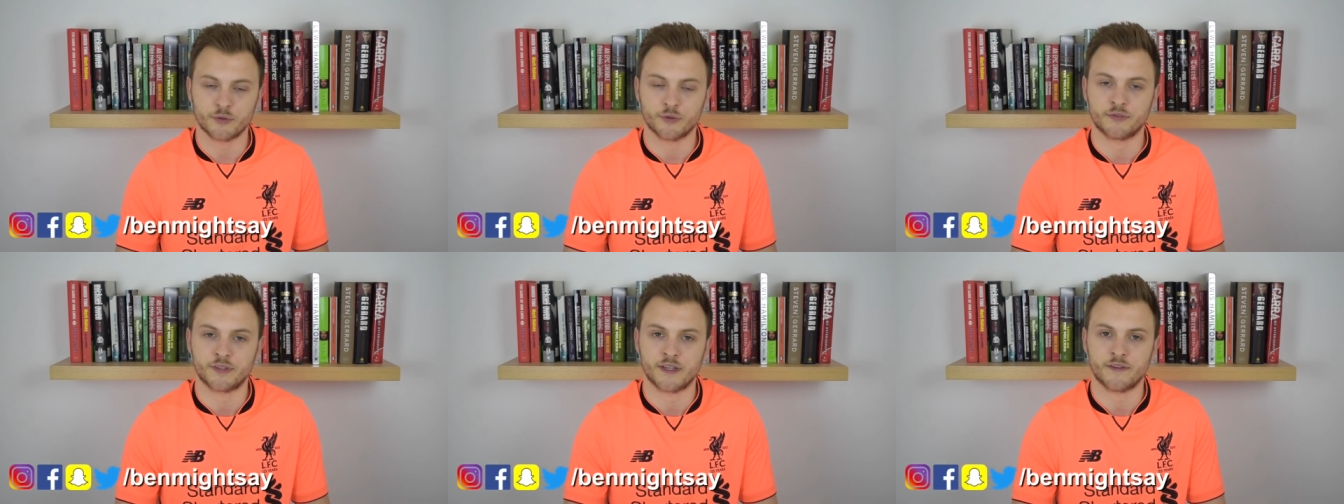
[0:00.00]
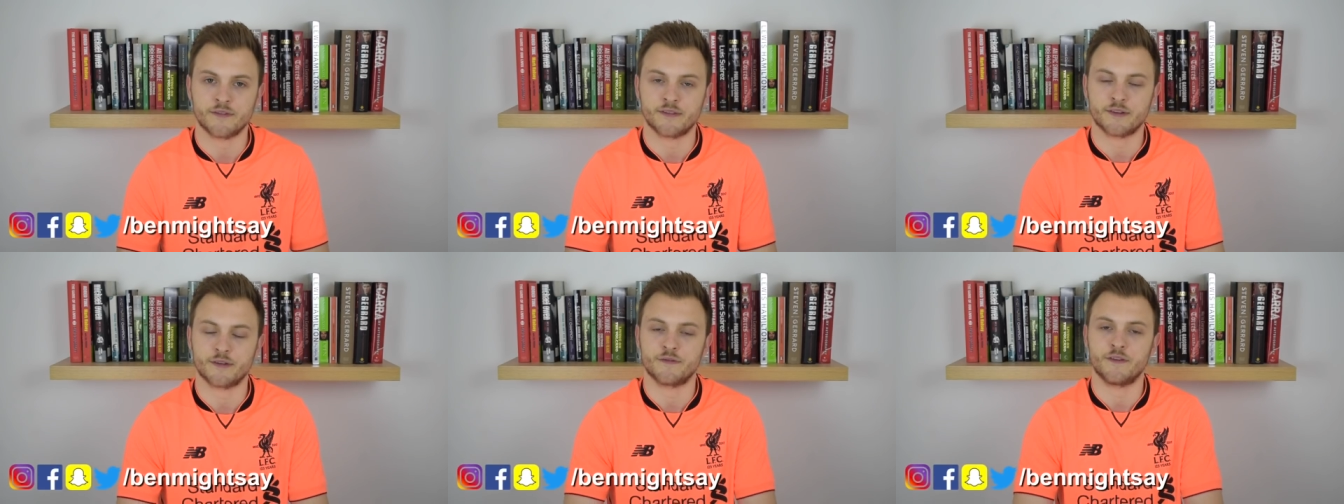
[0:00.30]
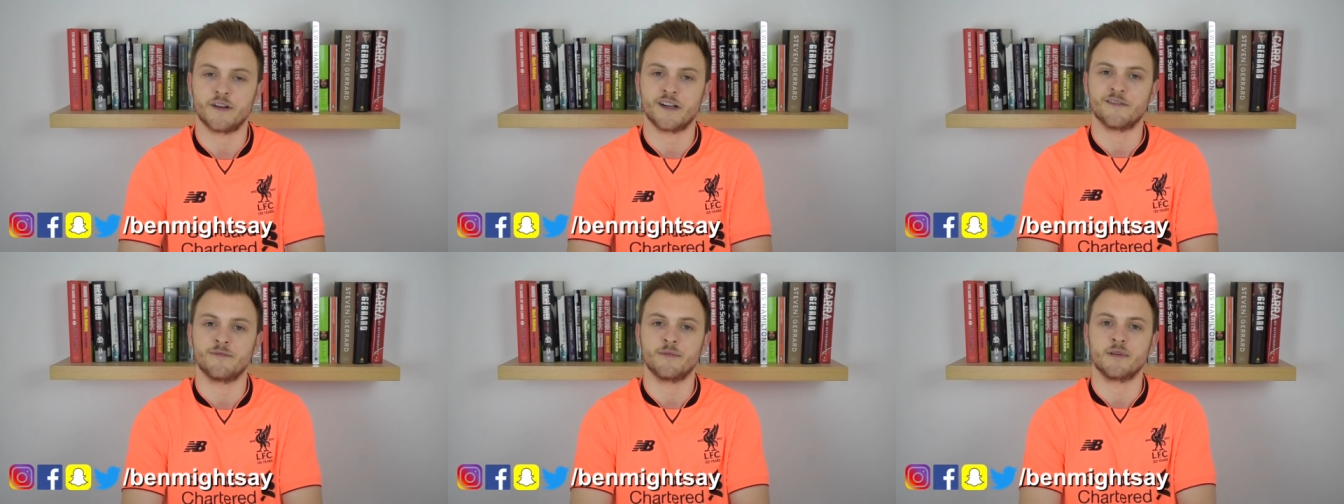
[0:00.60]
or
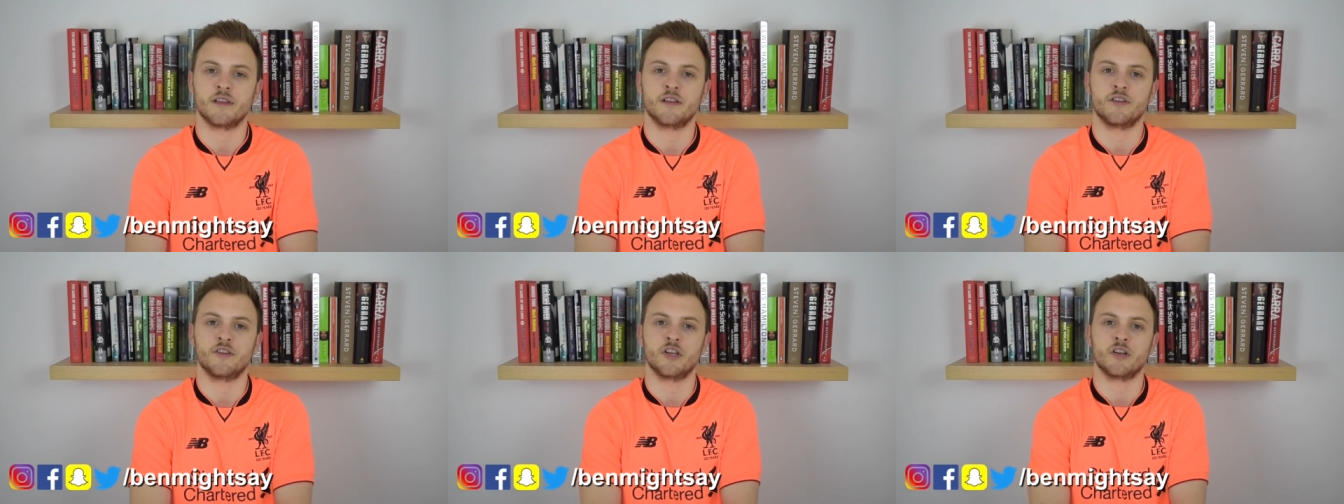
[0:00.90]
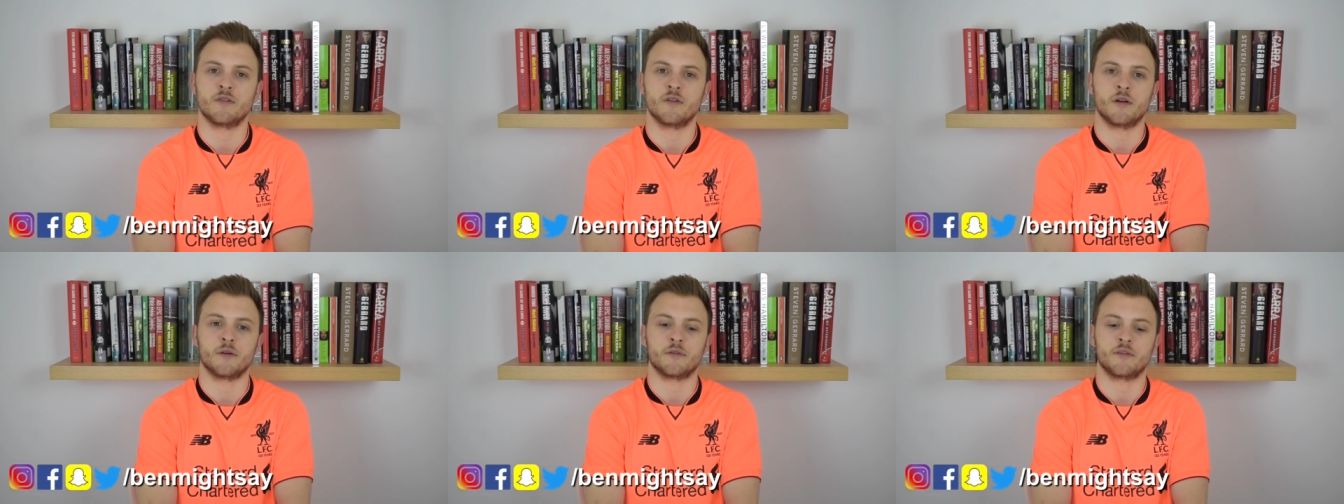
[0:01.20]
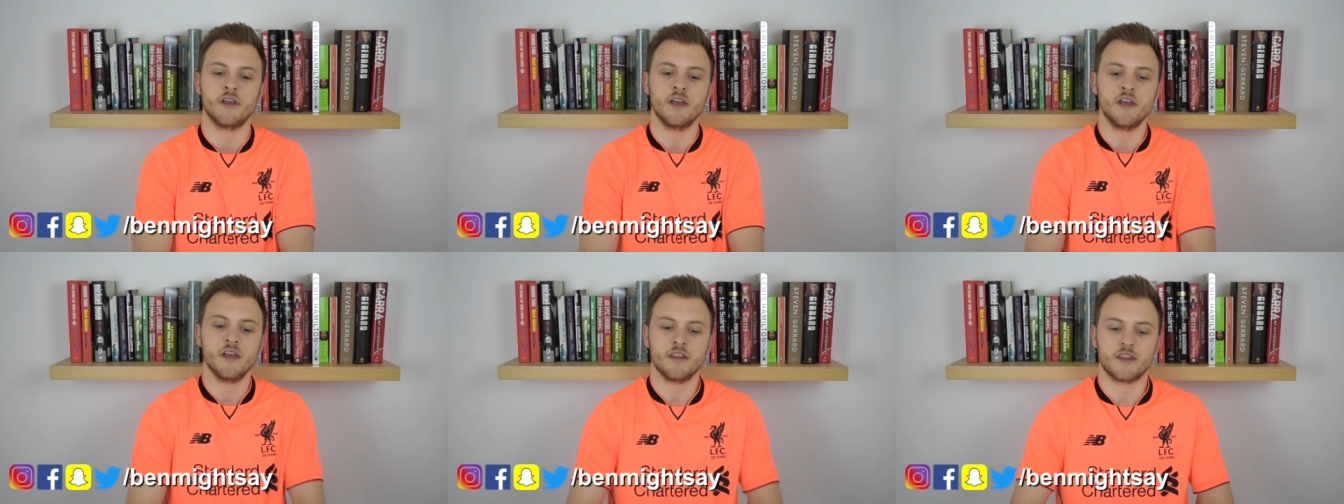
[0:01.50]
seventy-five million
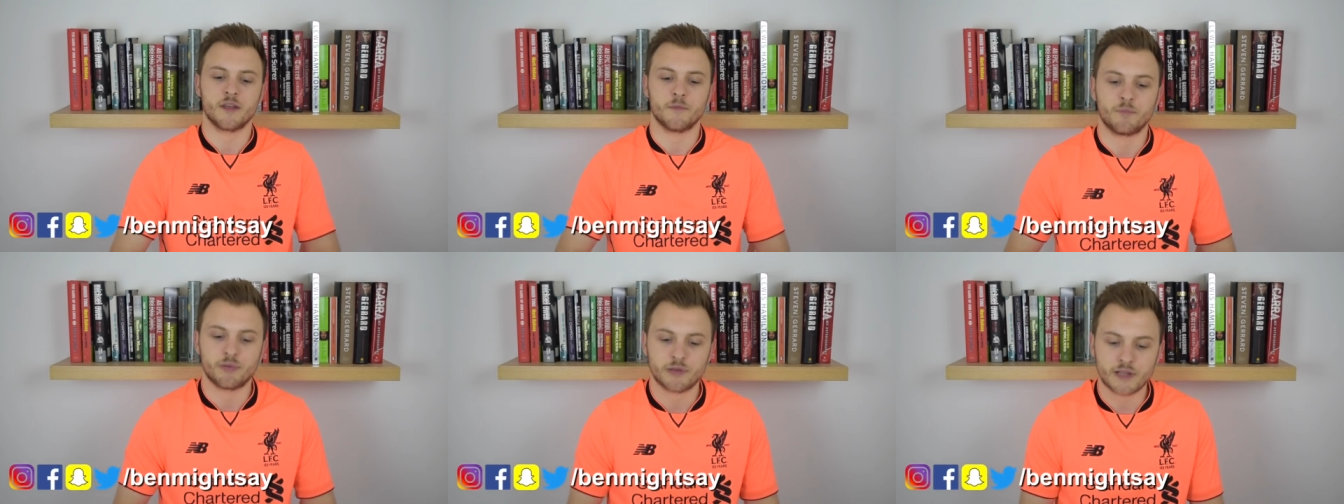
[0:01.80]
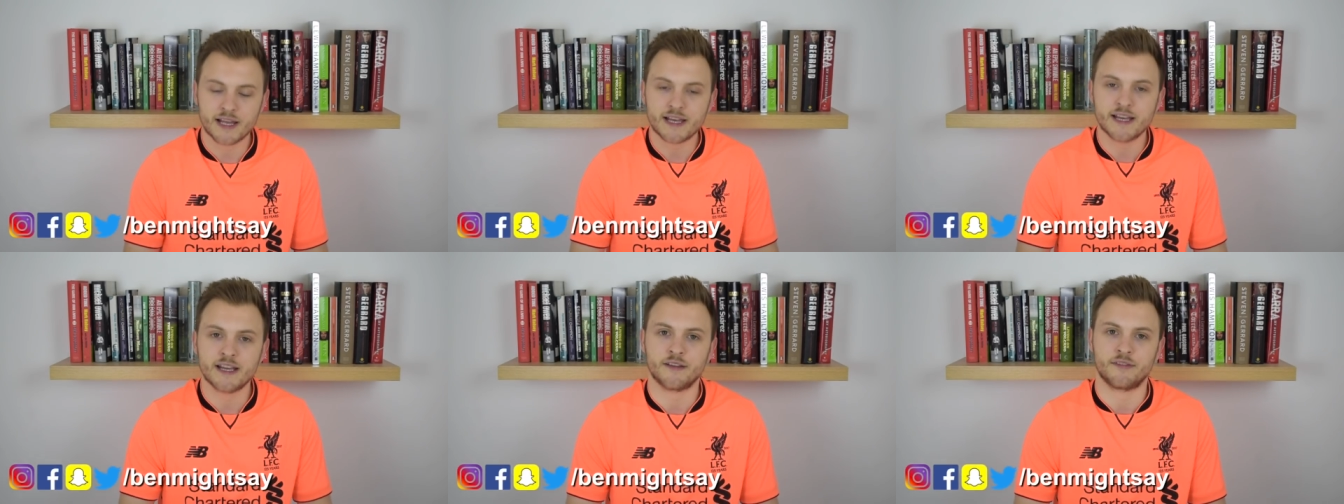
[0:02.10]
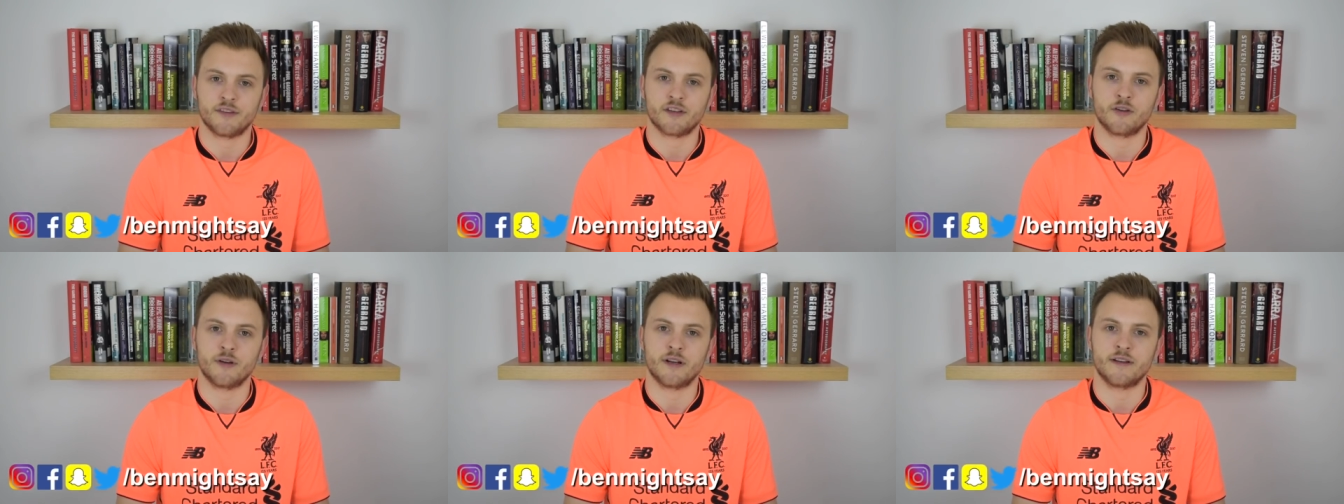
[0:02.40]
euros. The player
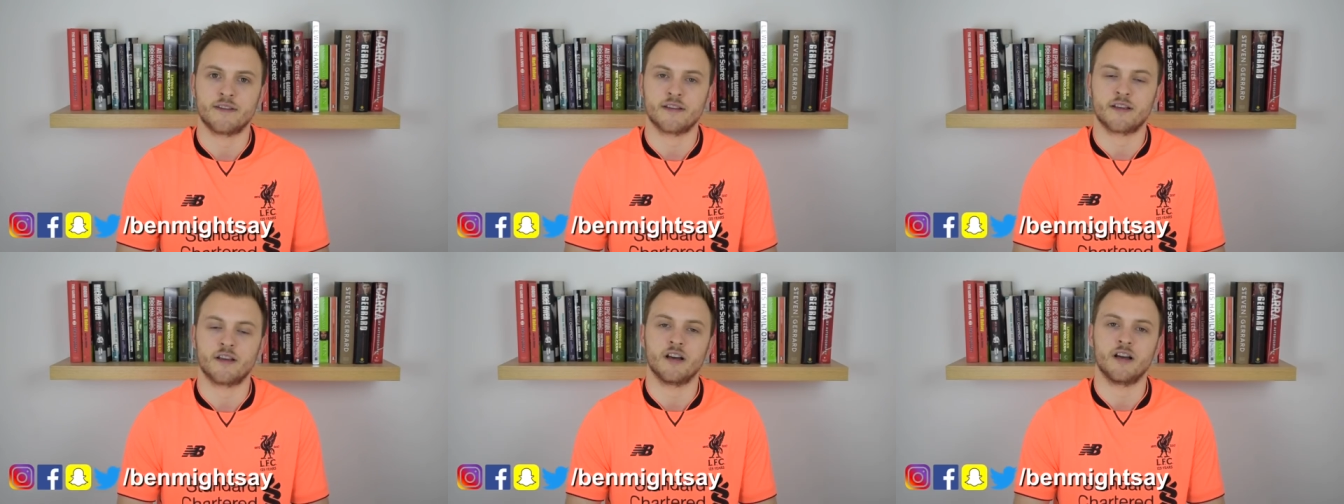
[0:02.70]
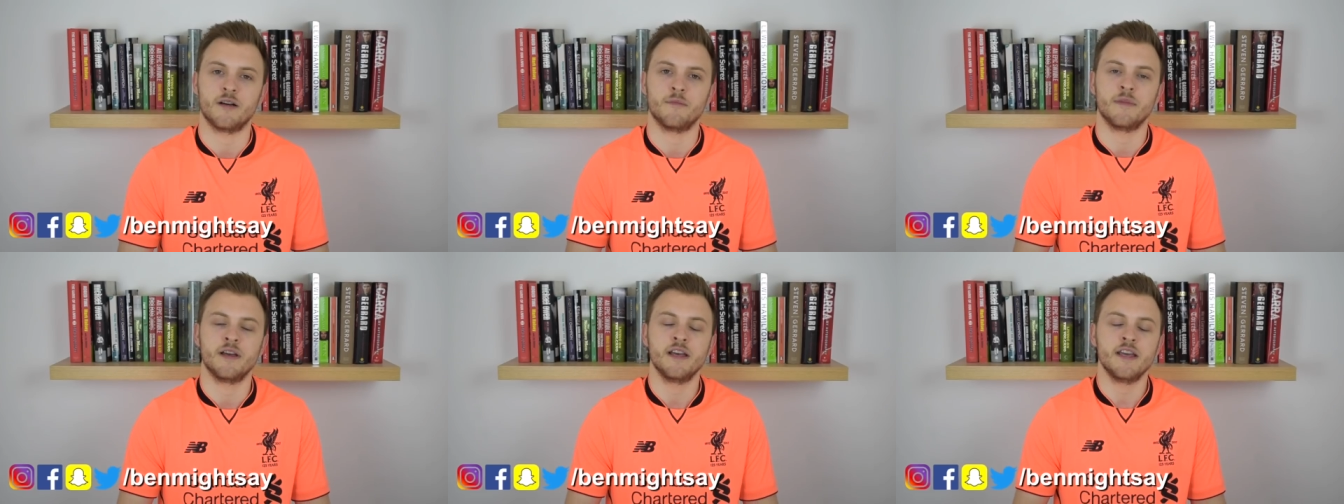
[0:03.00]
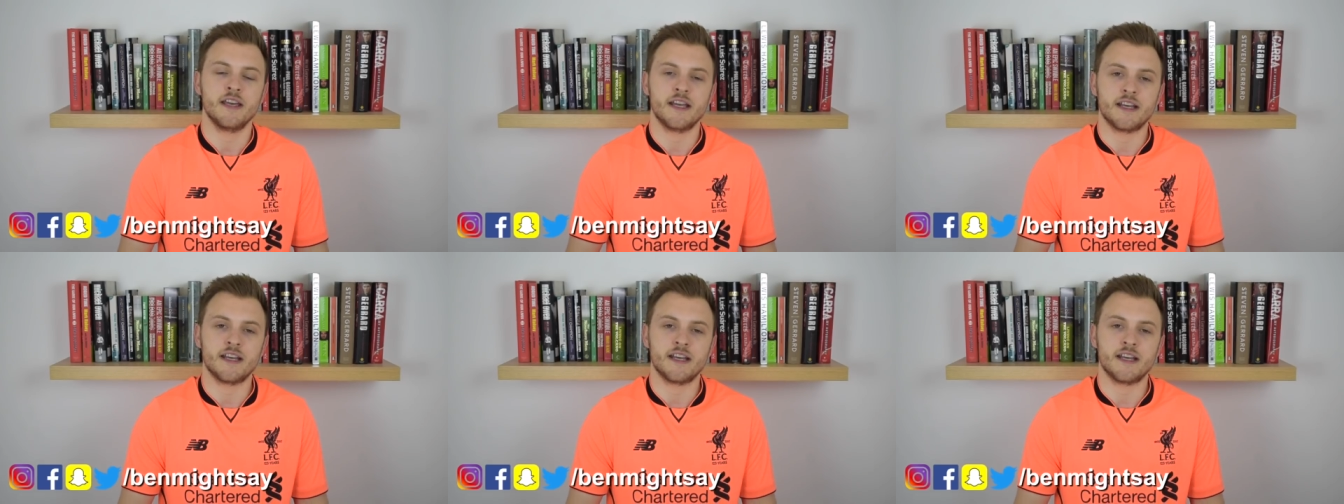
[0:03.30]
has agreed to come.